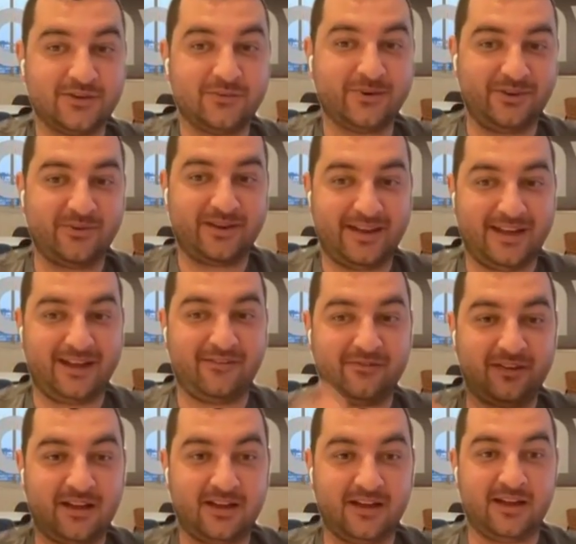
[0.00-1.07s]
When you have
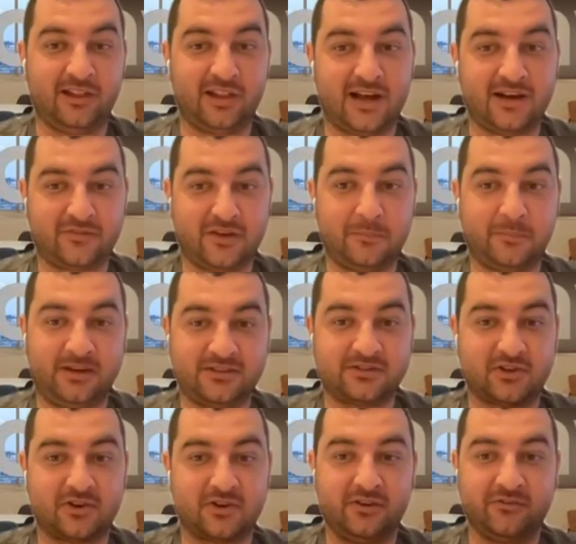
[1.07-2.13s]
a lot of companies that are